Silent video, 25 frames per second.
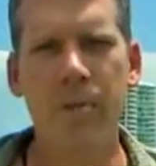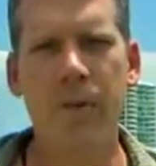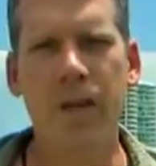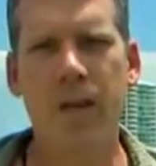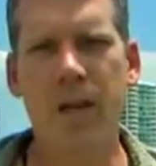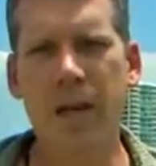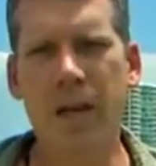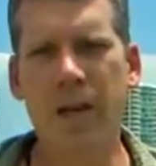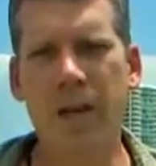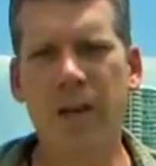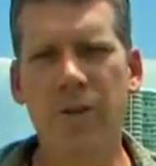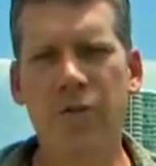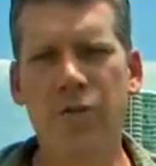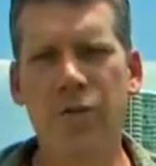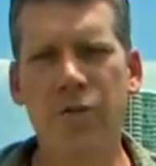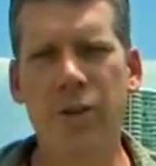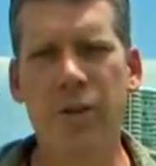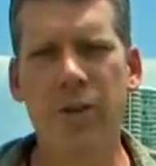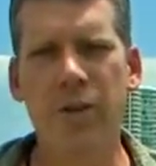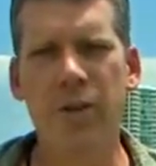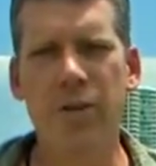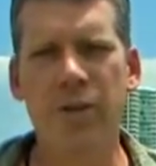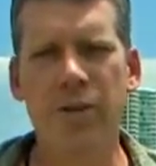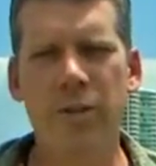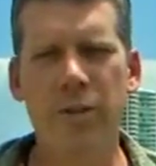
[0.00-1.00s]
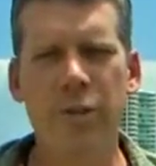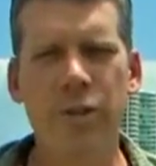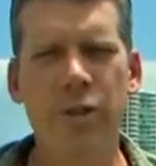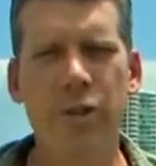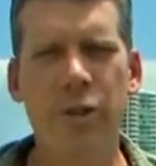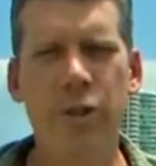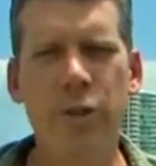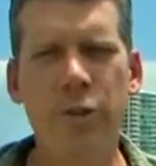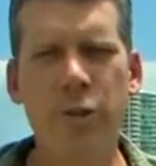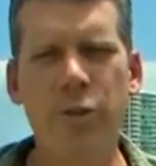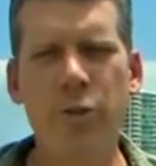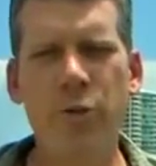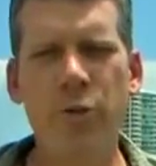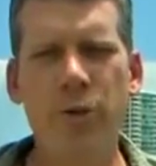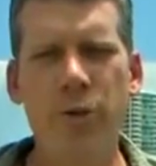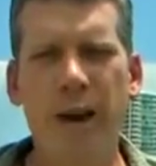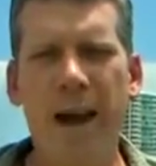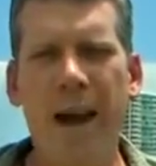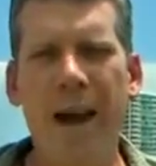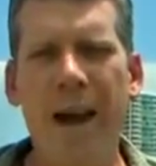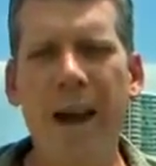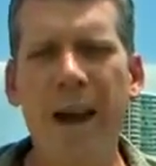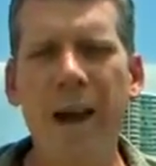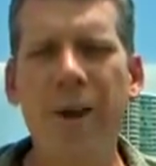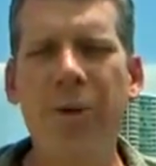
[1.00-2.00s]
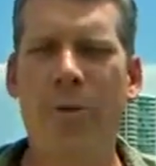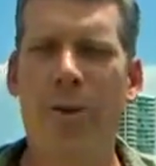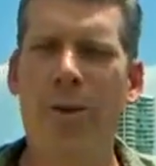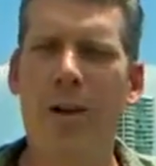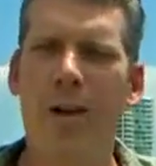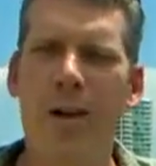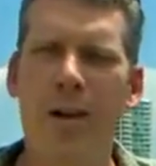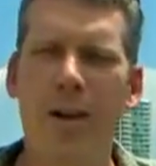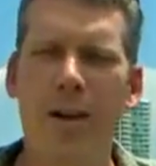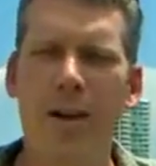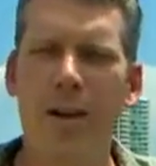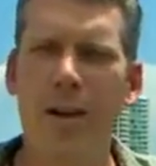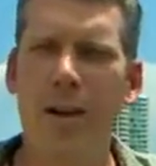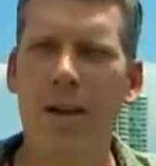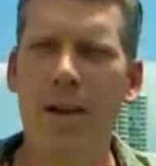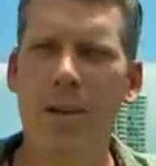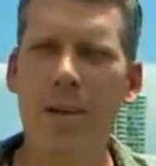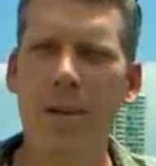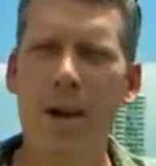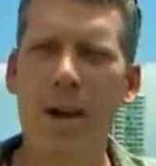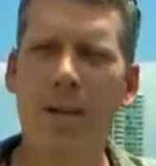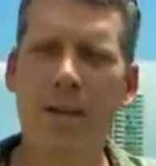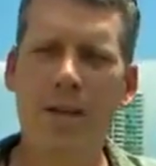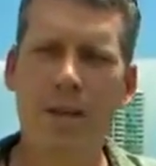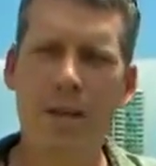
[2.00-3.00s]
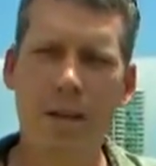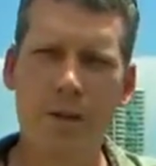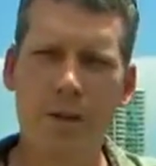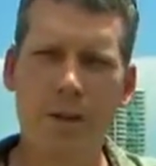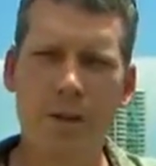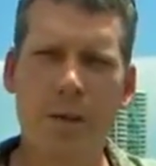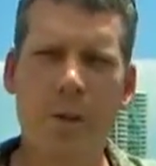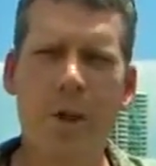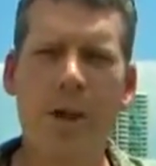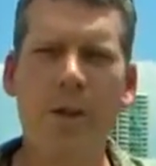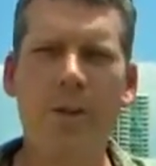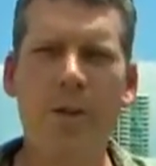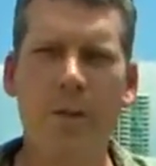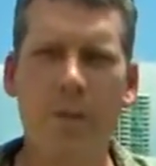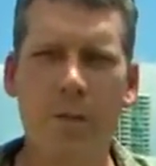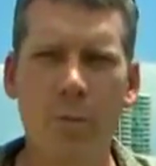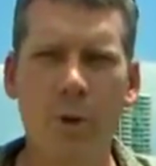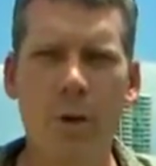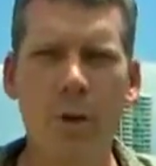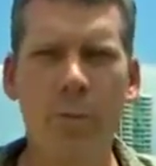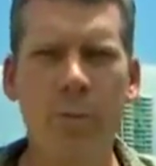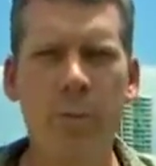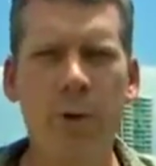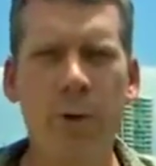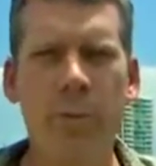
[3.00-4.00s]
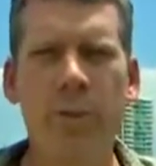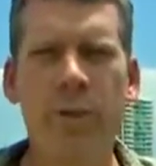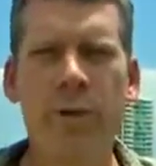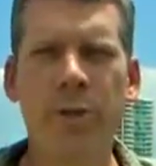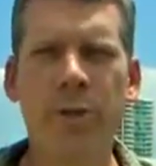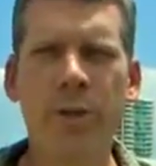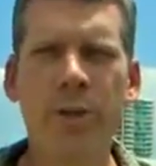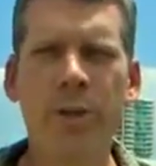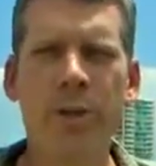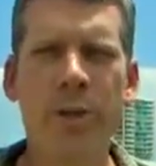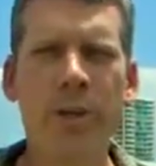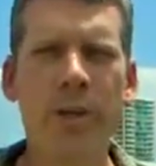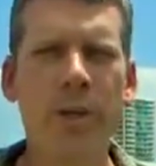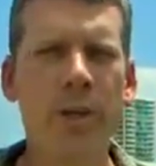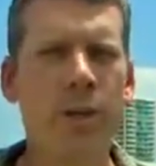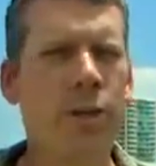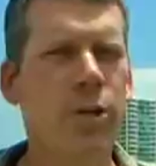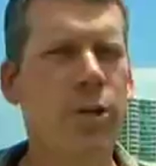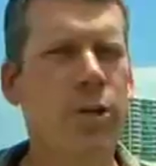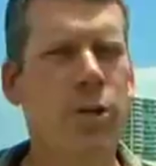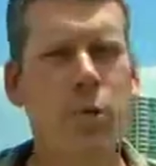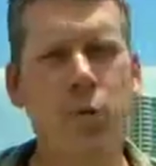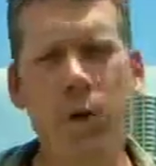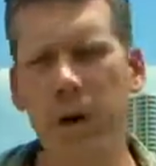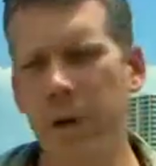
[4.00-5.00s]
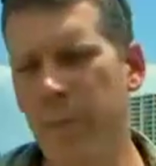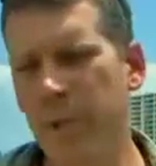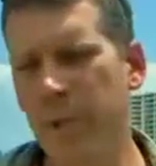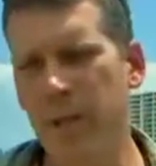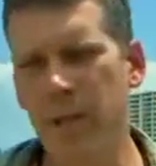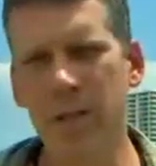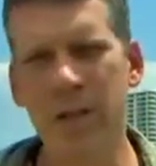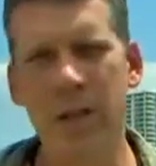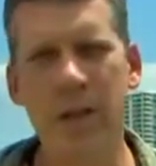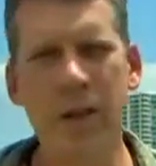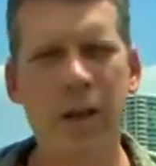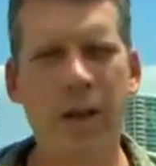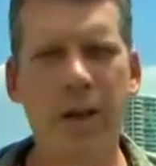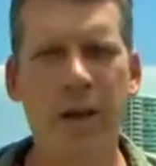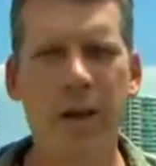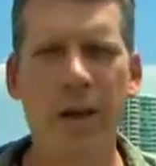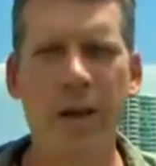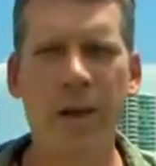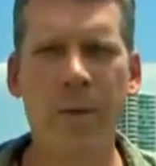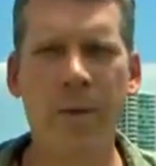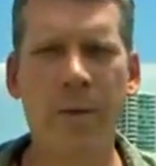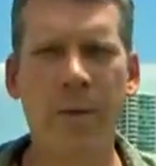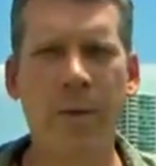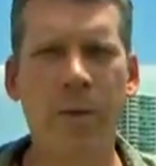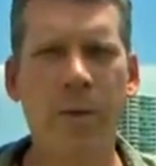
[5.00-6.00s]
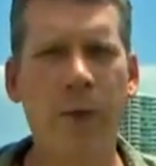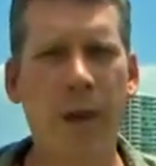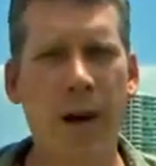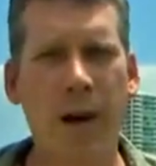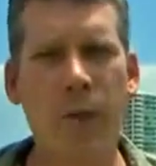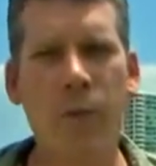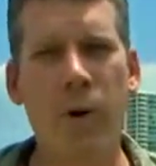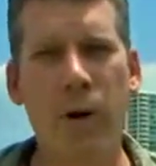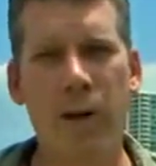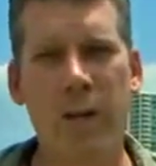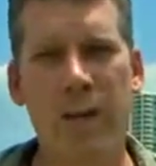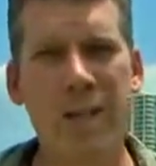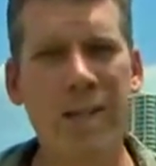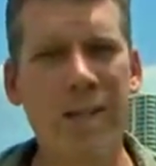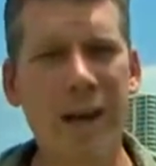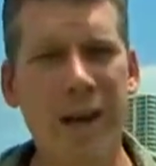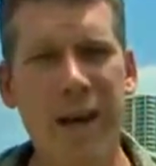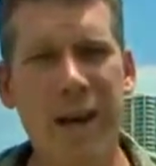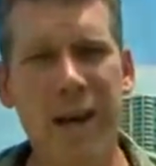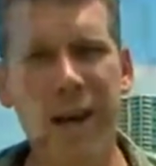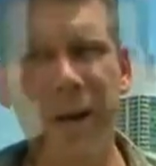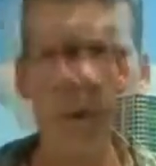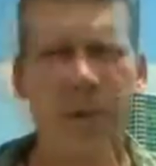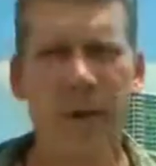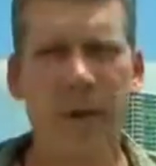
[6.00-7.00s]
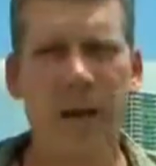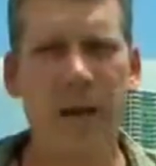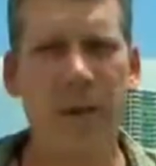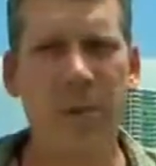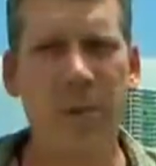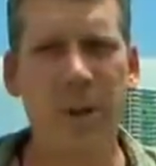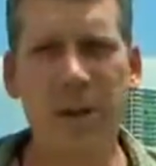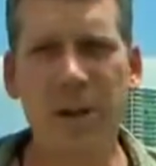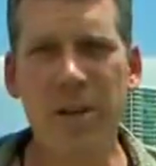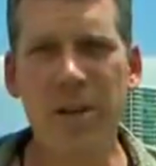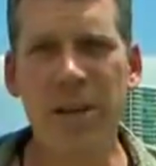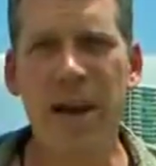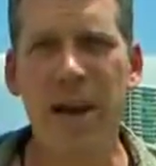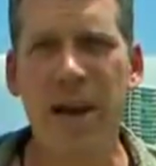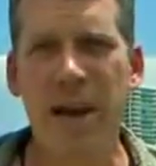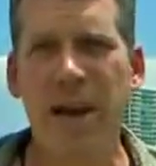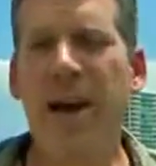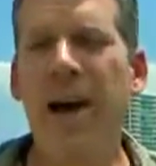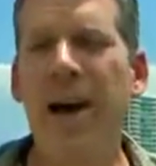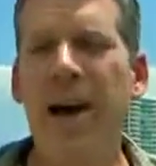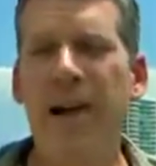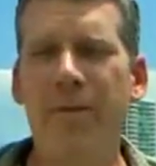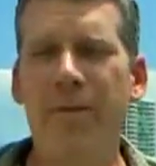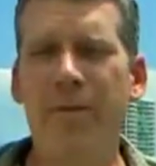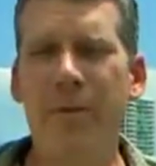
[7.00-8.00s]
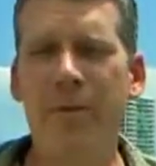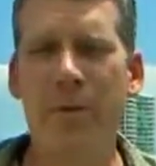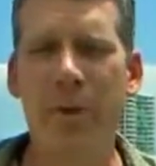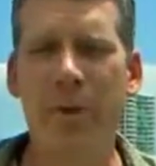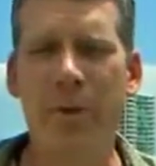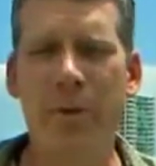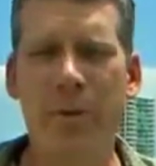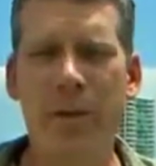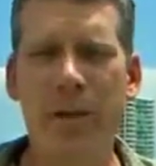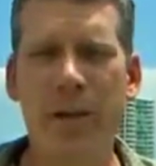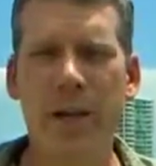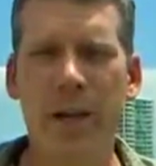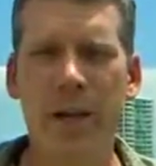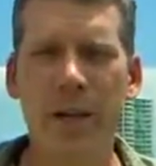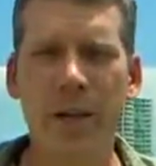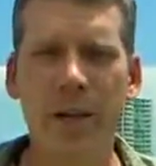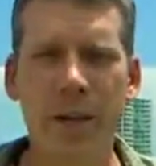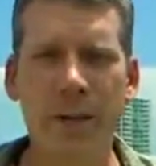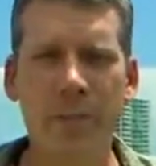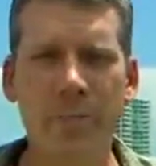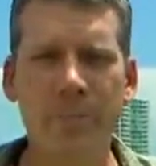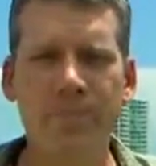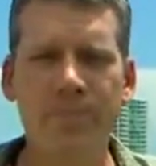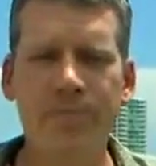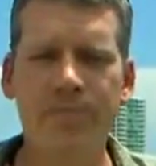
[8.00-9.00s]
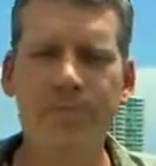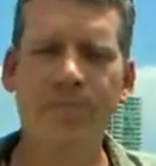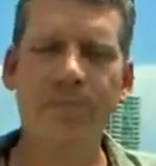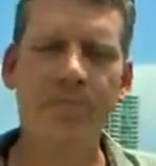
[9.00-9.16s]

because they're, they're too angry about the situation. One woman told me, you don't want me to say on camera what I want to say. And I'm hearing that a lot from people down here.